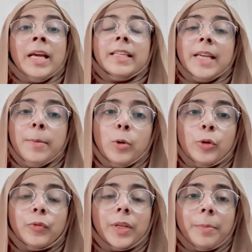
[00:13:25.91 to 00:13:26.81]
Same
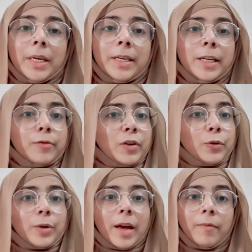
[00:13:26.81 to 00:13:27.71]
goes with the BDS, we
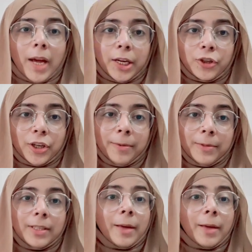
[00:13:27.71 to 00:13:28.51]
don't have night shifts.